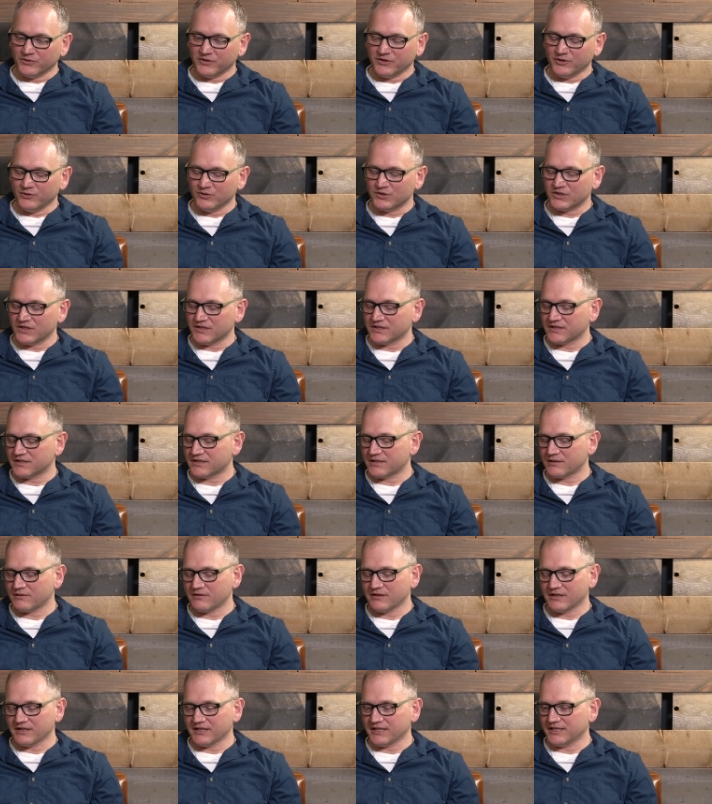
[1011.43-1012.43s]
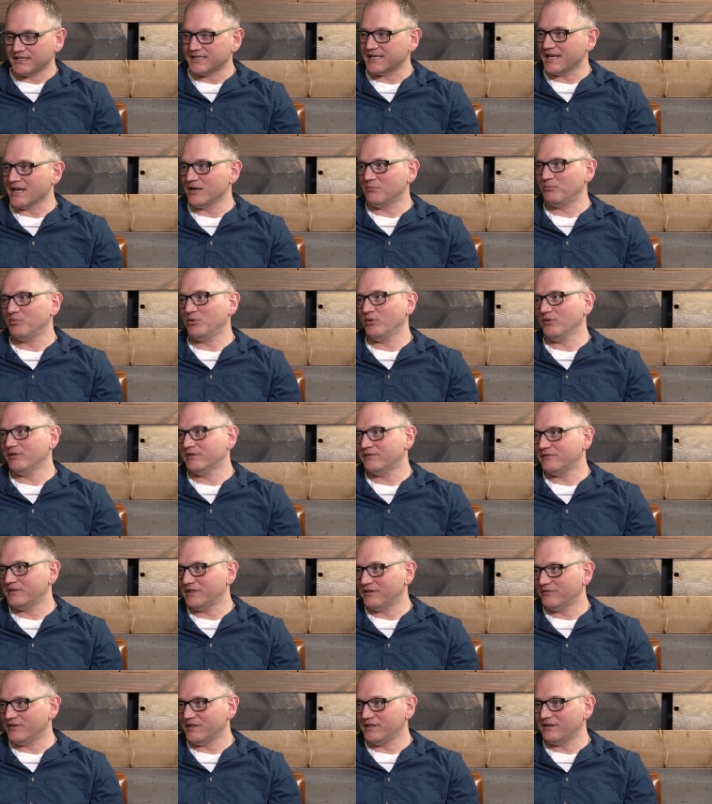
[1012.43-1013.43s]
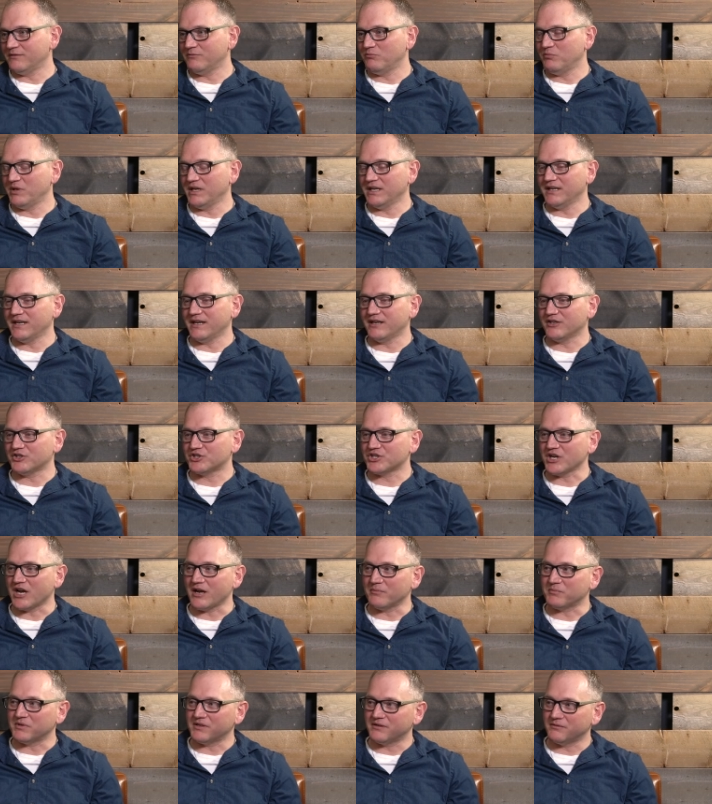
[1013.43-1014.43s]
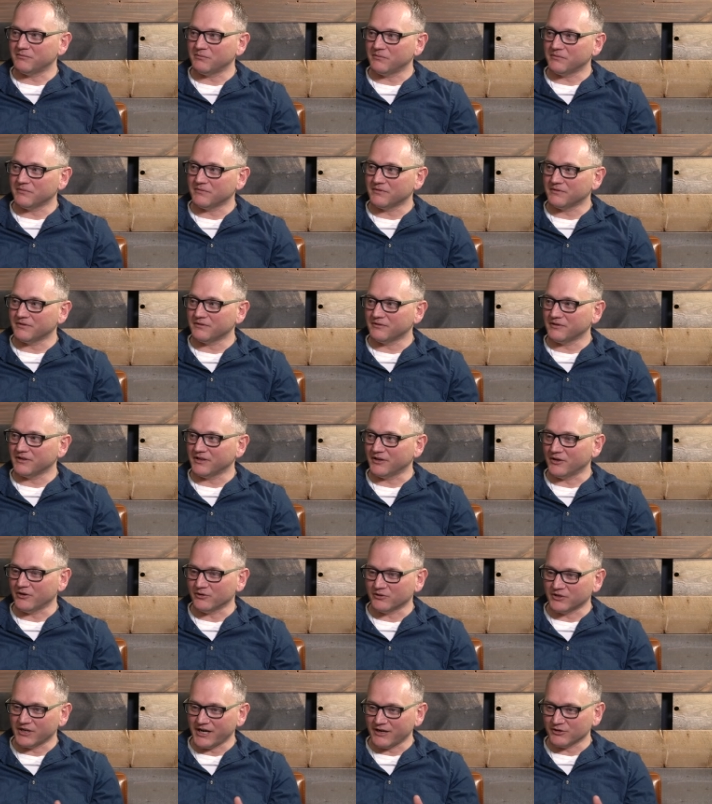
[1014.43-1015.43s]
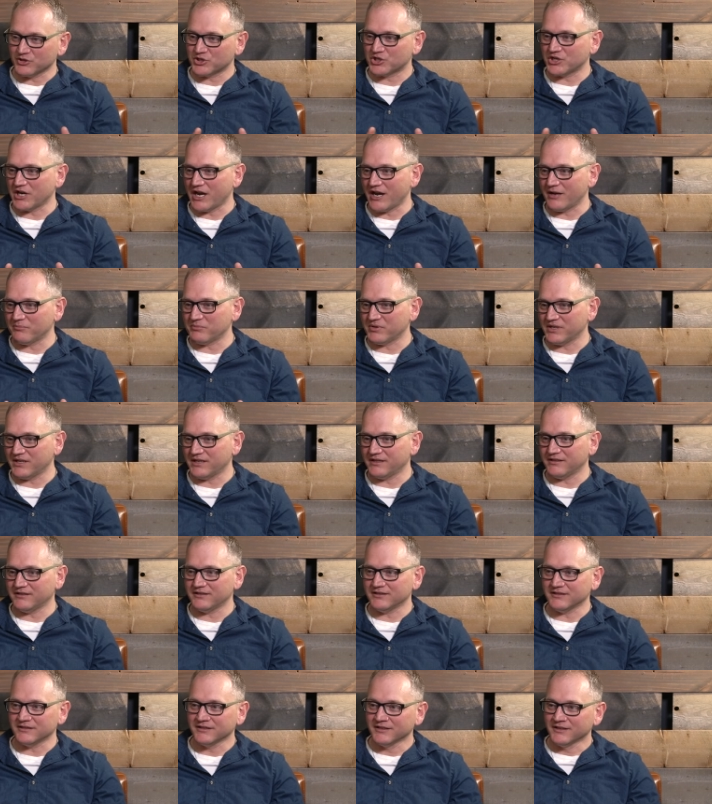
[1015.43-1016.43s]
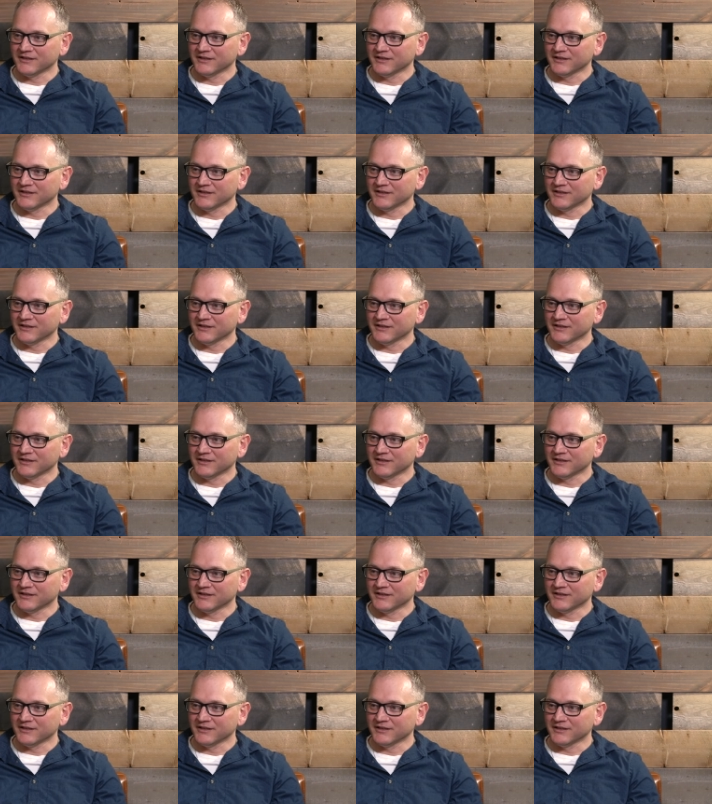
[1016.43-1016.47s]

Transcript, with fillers: uses an example of even being at a shopping, you know, you're out shopping, you